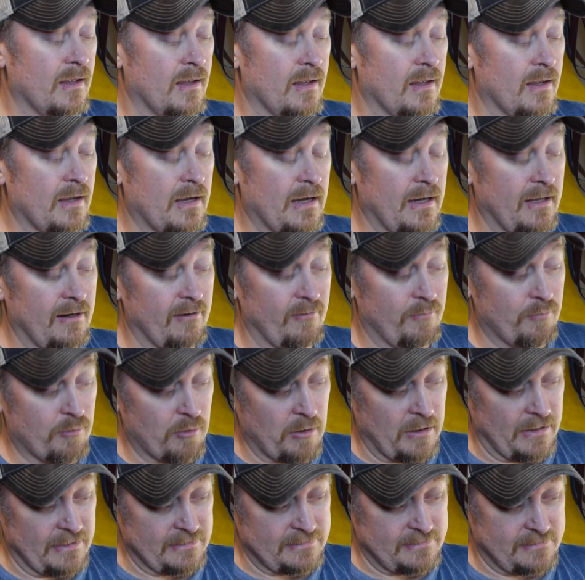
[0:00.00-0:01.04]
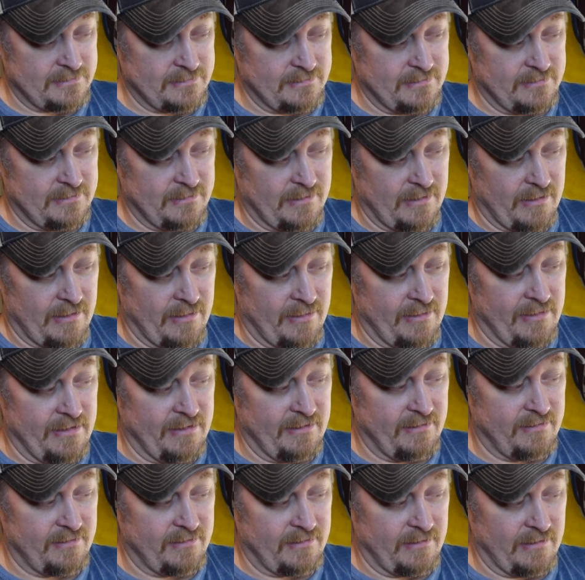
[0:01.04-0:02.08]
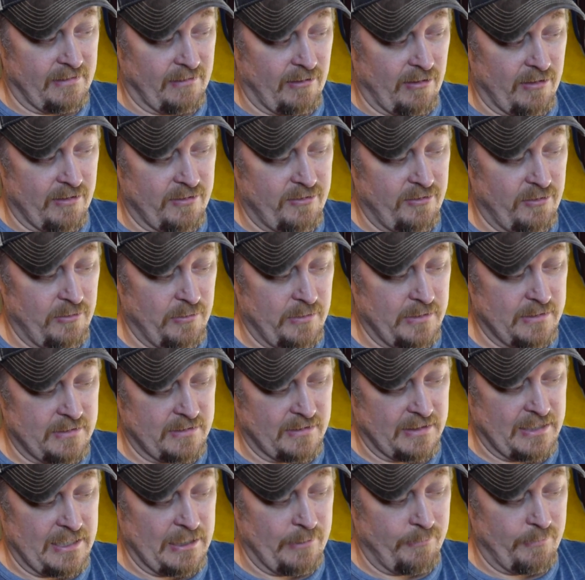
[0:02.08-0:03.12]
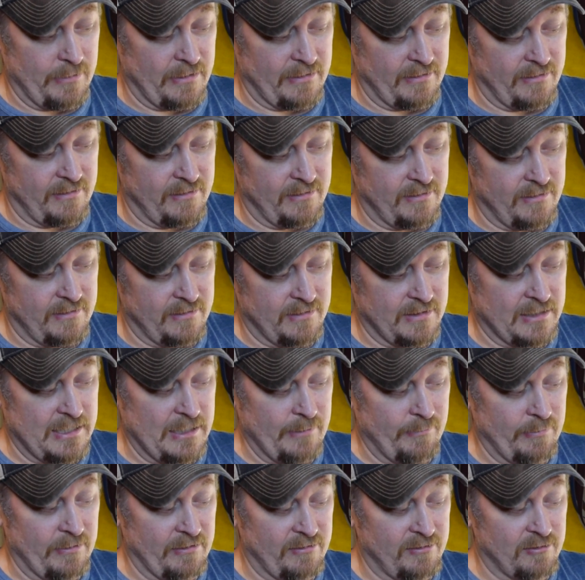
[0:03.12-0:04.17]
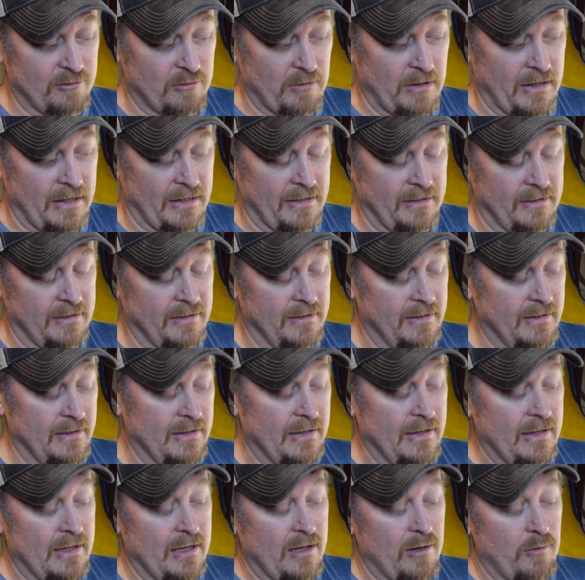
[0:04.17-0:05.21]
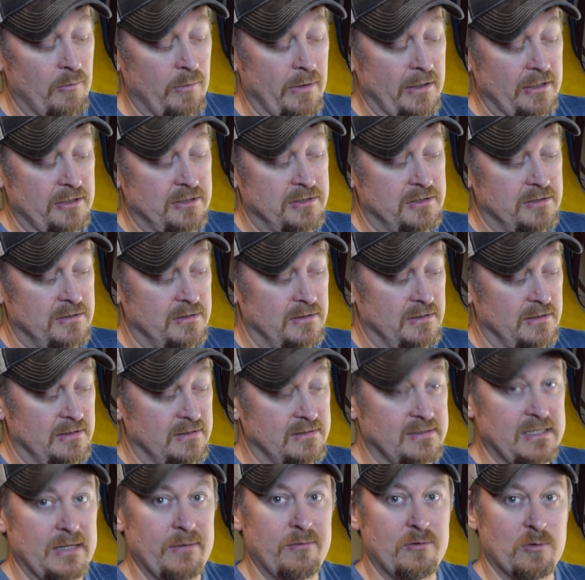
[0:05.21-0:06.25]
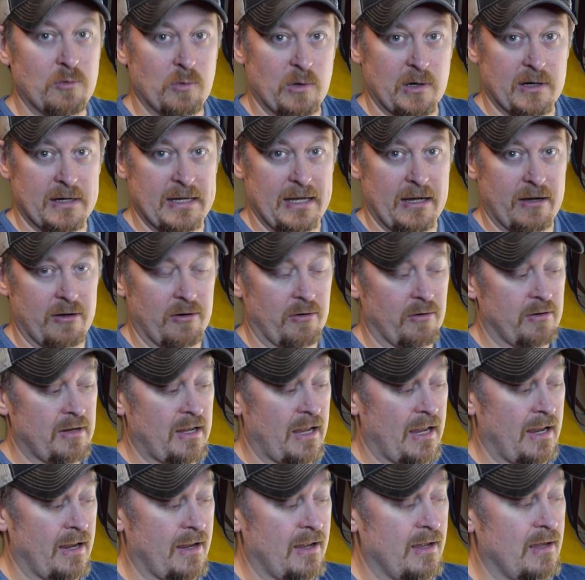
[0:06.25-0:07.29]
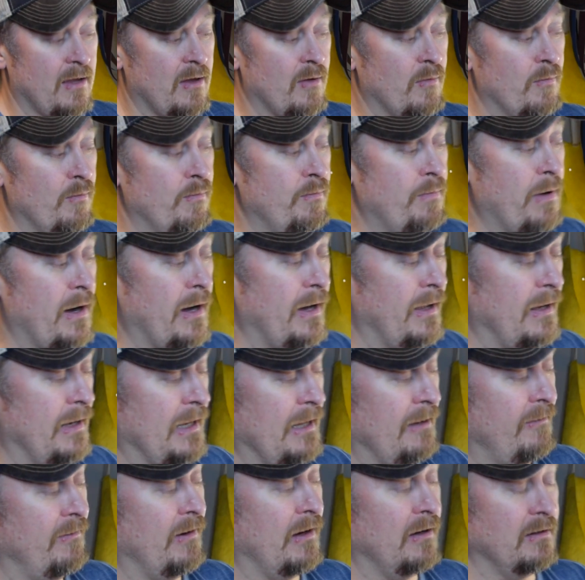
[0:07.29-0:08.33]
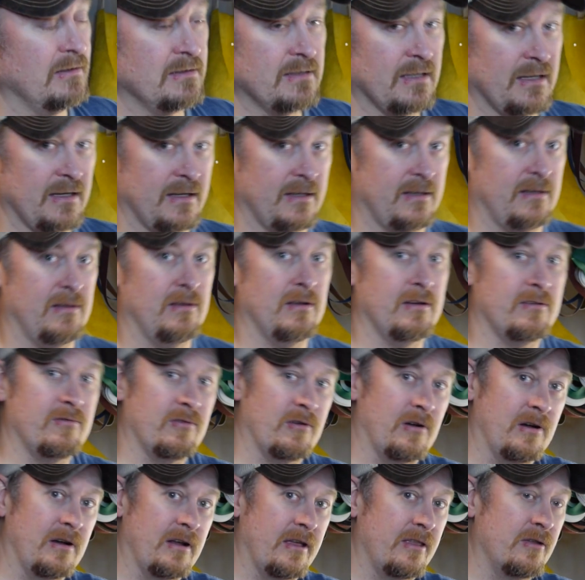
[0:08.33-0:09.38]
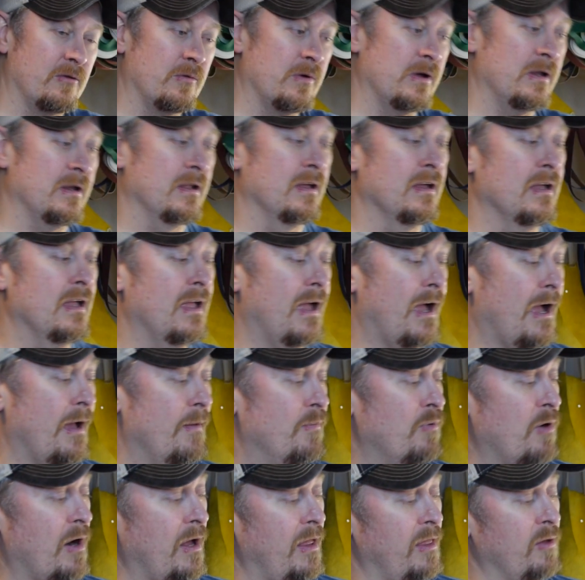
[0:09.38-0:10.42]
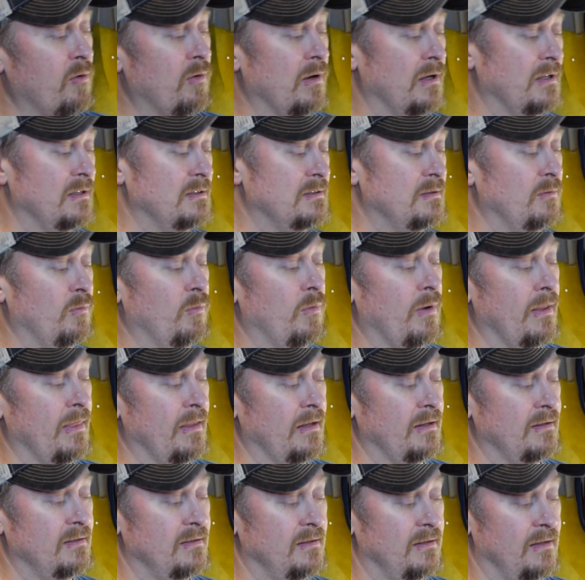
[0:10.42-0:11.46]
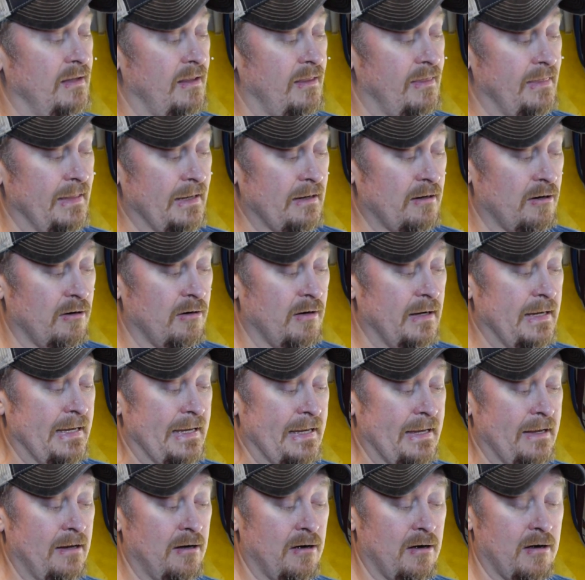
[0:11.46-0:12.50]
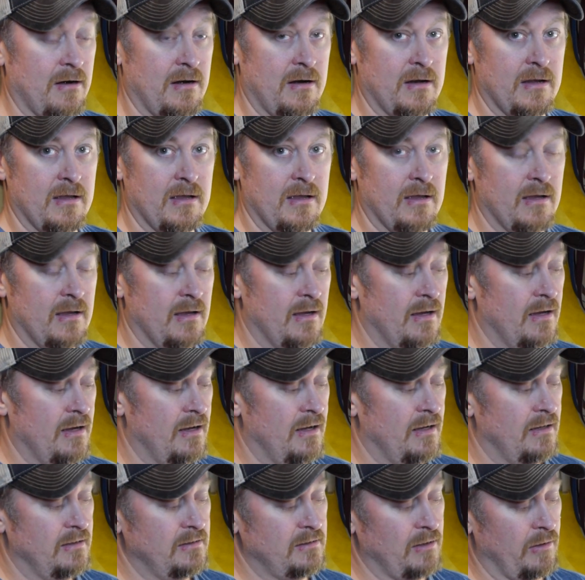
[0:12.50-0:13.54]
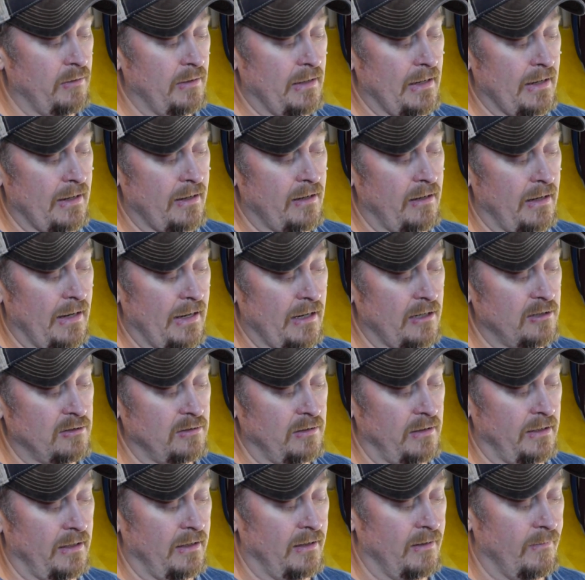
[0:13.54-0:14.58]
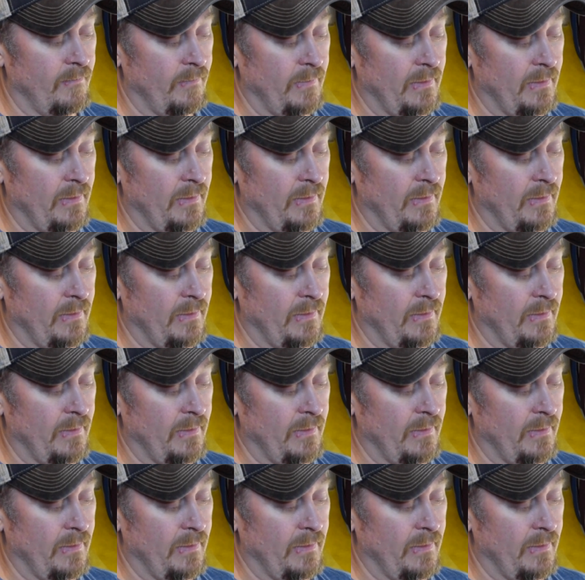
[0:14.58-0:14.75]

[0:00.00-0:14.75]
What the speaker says: kind of press this onto it to keep it straight, which seems to work out okay. But if I was gonna look for another one, I probably want one that's thicker here, so that I could actually